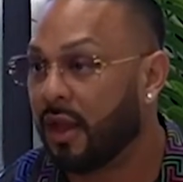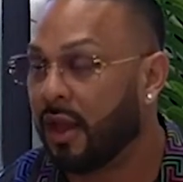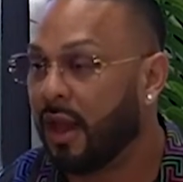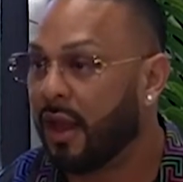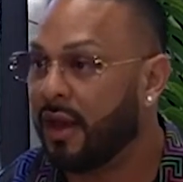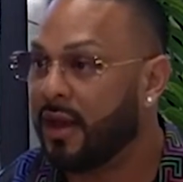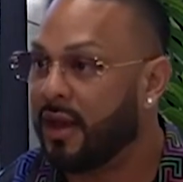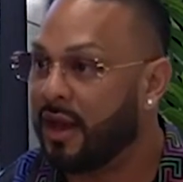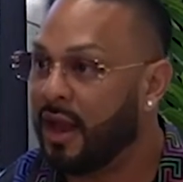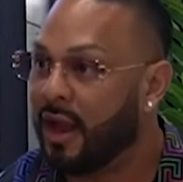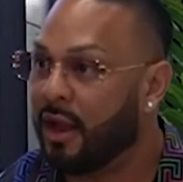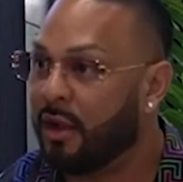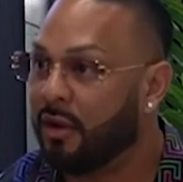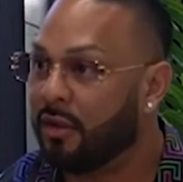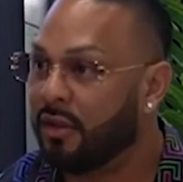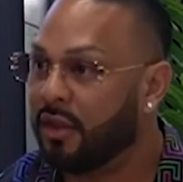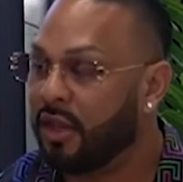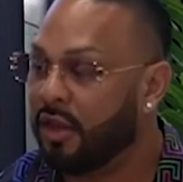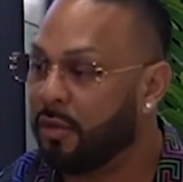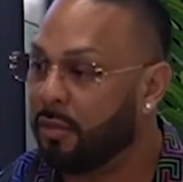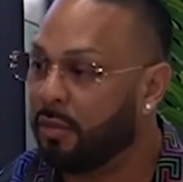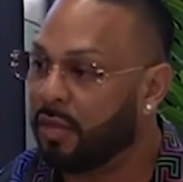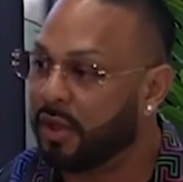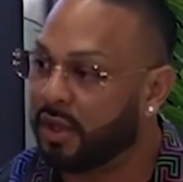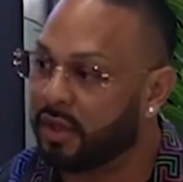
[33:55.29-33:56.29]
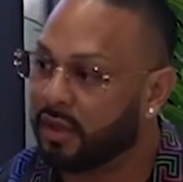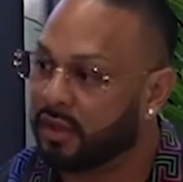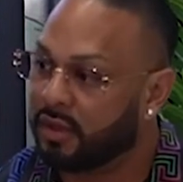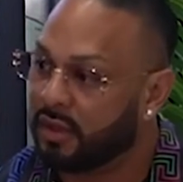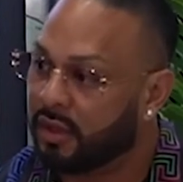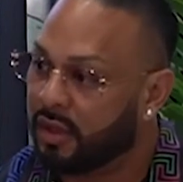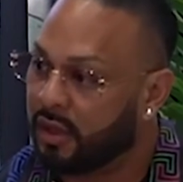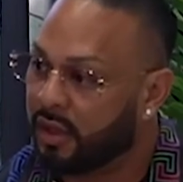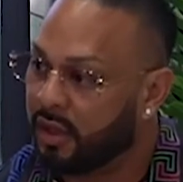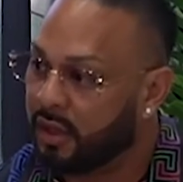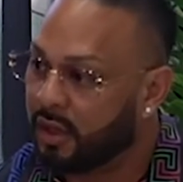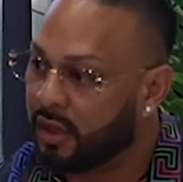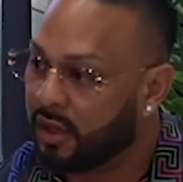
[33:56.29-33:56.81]
And now they build
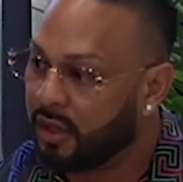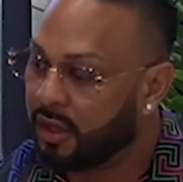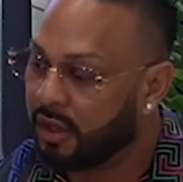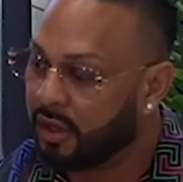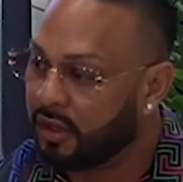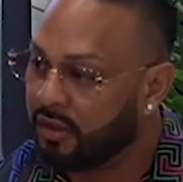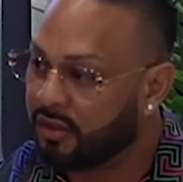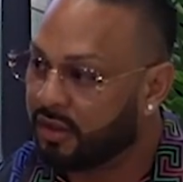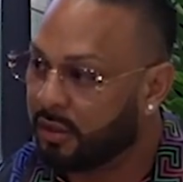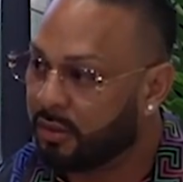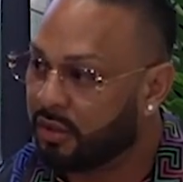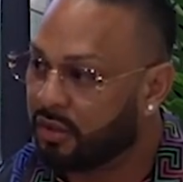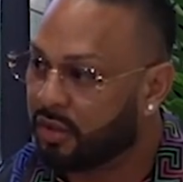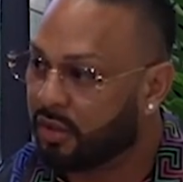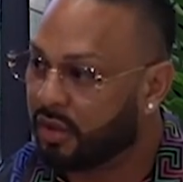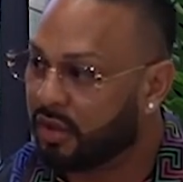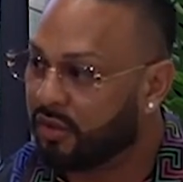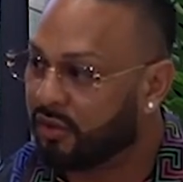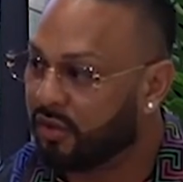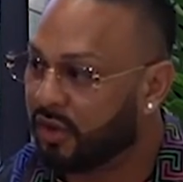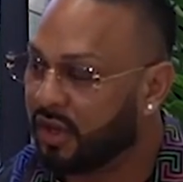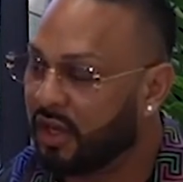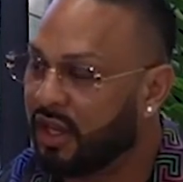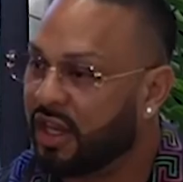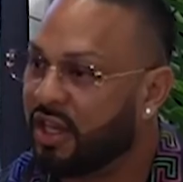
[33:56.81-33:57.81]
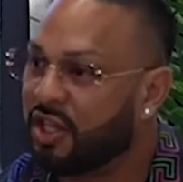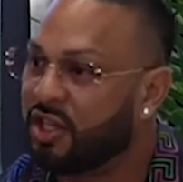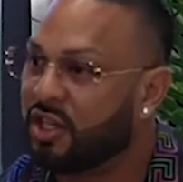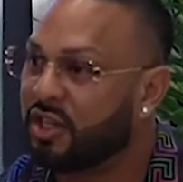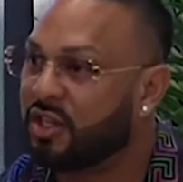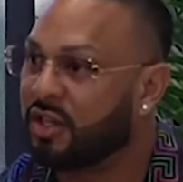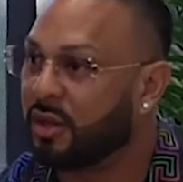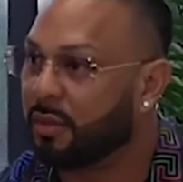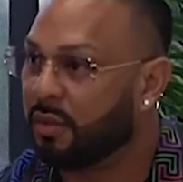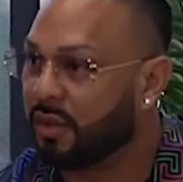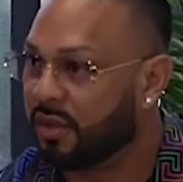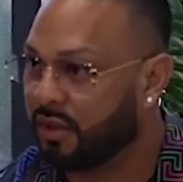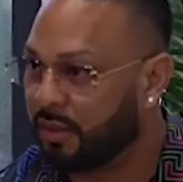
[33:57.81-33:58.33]
some sort of
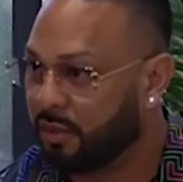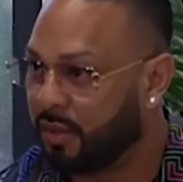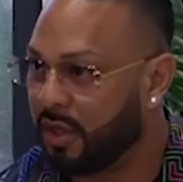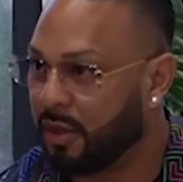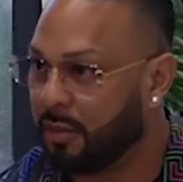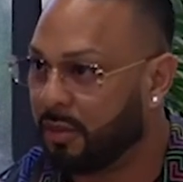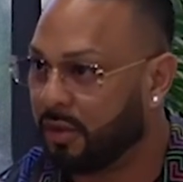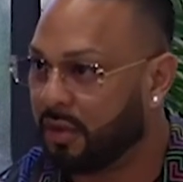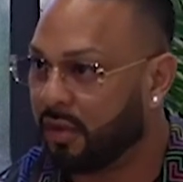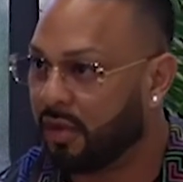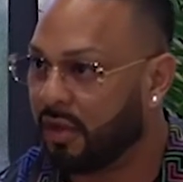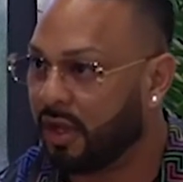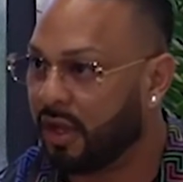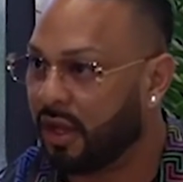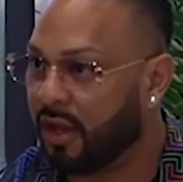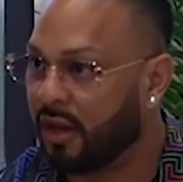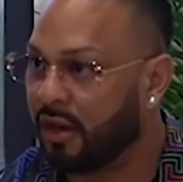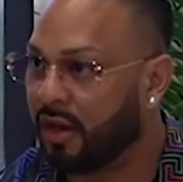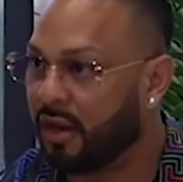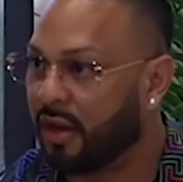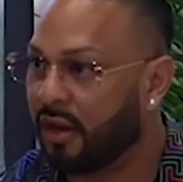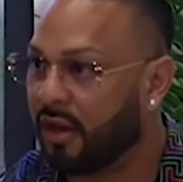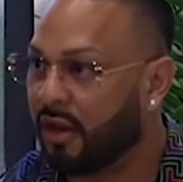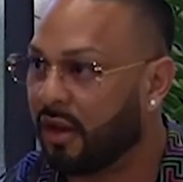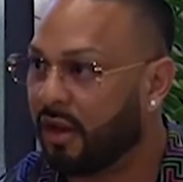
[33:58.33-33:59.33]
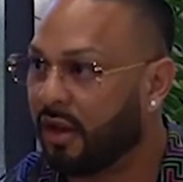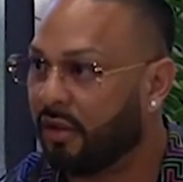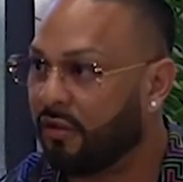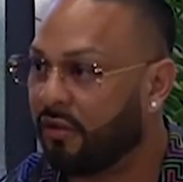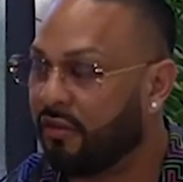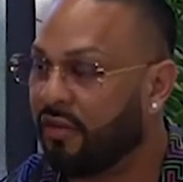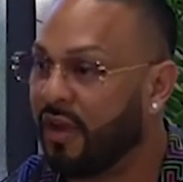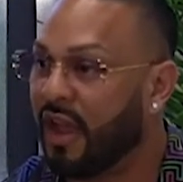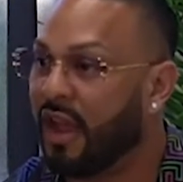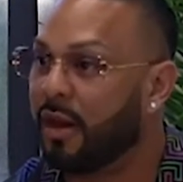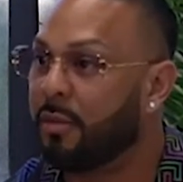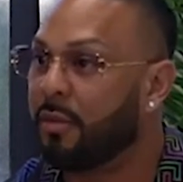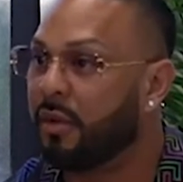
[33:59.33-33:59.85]
relationship with these people and a
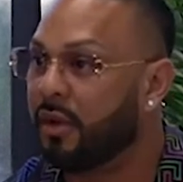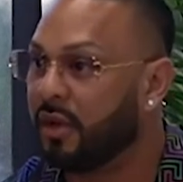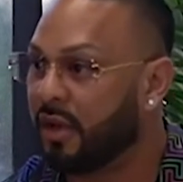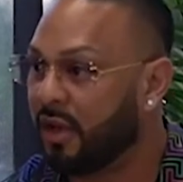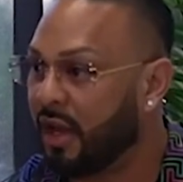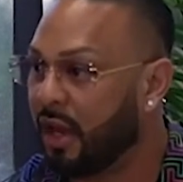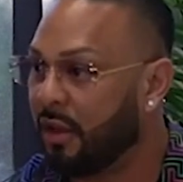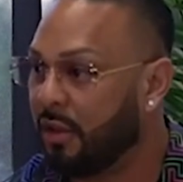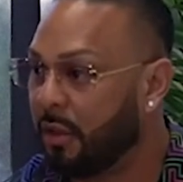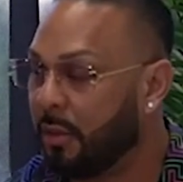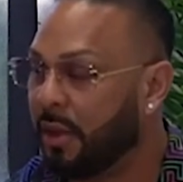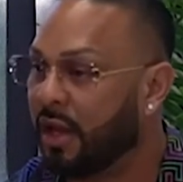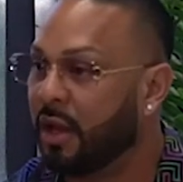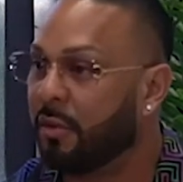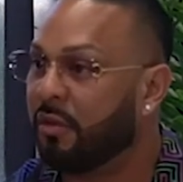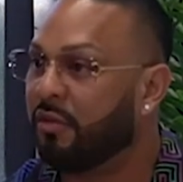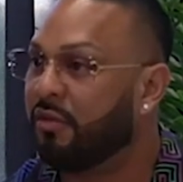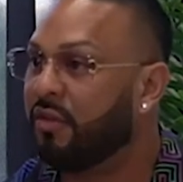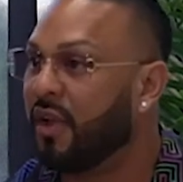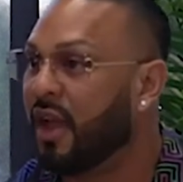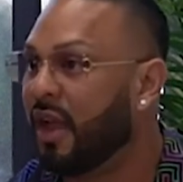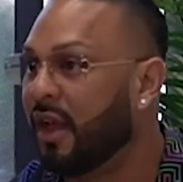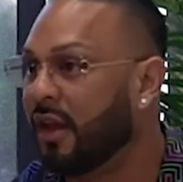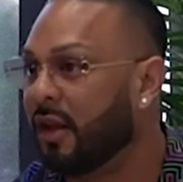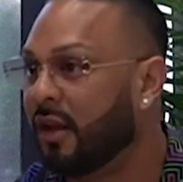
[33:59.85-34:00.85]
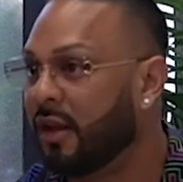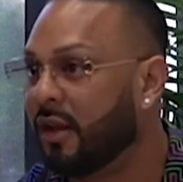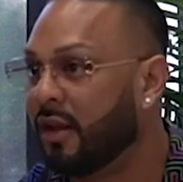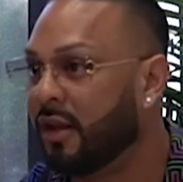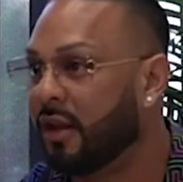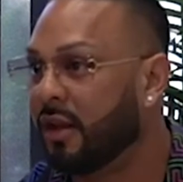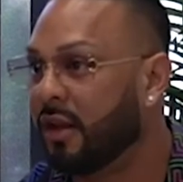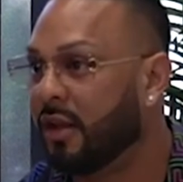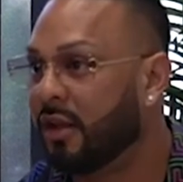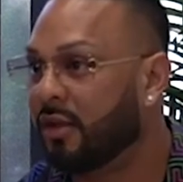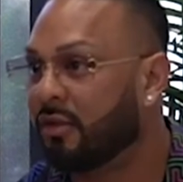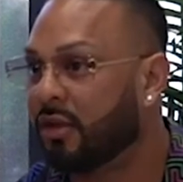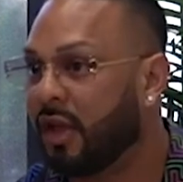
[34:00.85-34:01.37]
fan now they become a fan
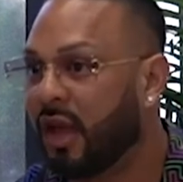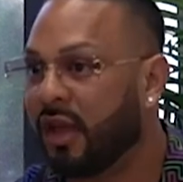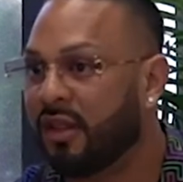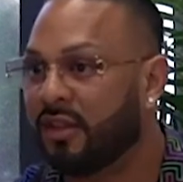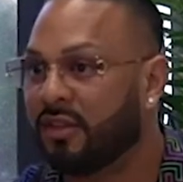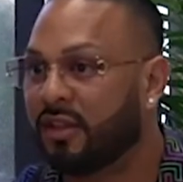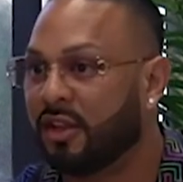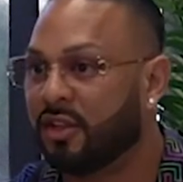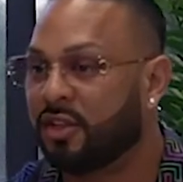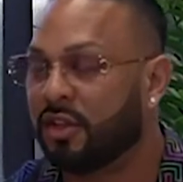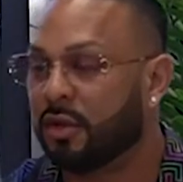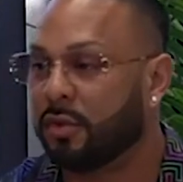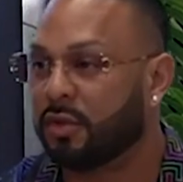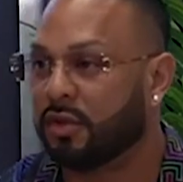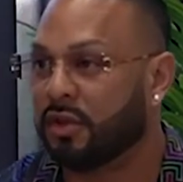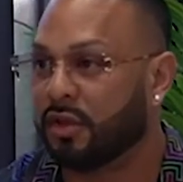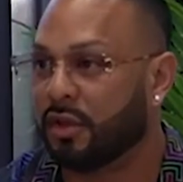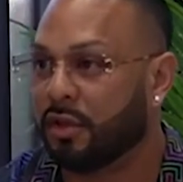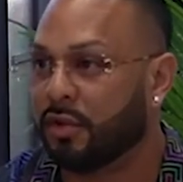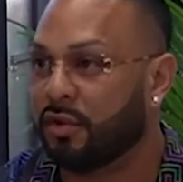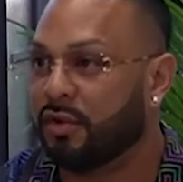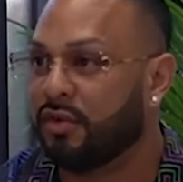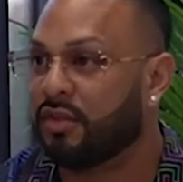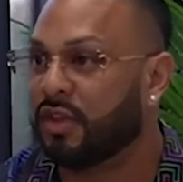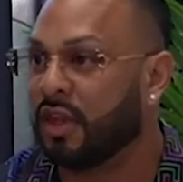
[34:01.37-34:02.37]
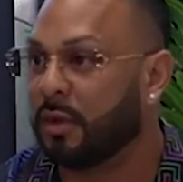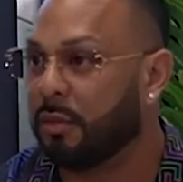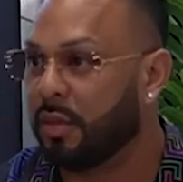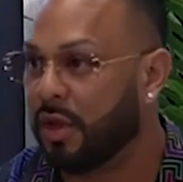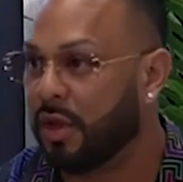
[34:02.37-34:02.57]
so i essentially was losing